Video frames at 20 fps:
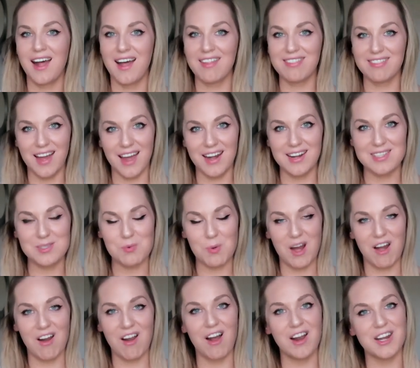and that is
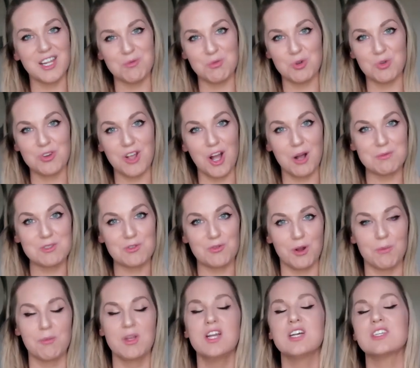where honeymoon comes
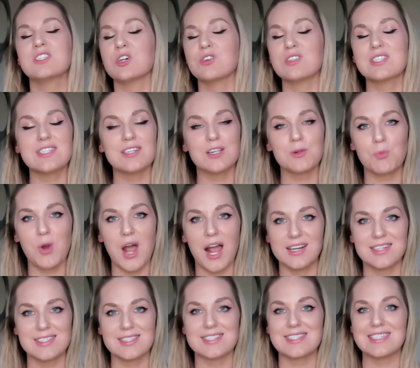from. So still
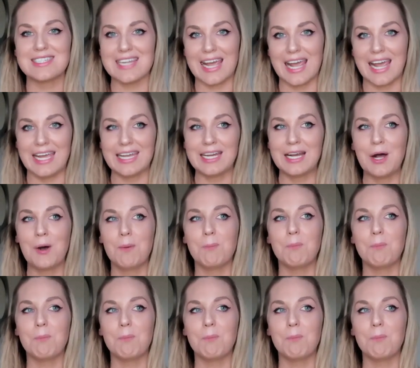practiced today,